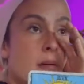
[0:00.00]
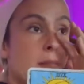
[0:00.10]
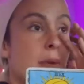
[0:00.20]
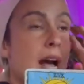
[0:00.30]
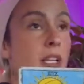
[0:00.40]

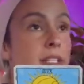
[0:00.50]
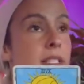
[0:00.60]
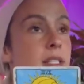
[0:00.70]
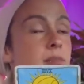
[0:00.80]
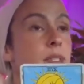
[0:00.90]

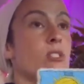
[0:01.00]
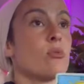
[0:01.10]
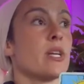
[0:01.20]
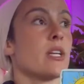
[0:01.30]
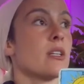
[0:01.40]
balance
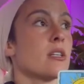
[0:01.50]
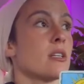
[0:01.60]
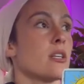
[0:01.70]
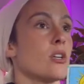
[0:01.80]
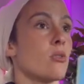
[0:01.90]
between,
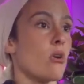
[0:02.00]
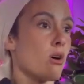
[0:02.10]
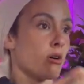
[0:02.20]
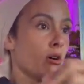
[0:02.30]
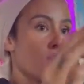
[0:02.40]
you know,
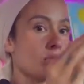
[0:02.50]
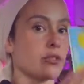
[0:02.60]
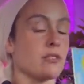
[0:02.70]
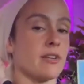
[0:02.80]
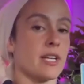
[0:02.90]

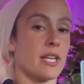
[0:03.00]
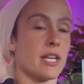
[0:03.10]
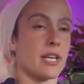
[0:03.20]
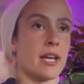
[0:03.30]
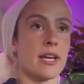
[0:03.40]

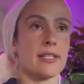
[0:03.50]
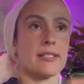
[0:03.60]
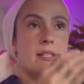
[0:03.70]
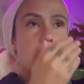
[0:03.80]
cultivating and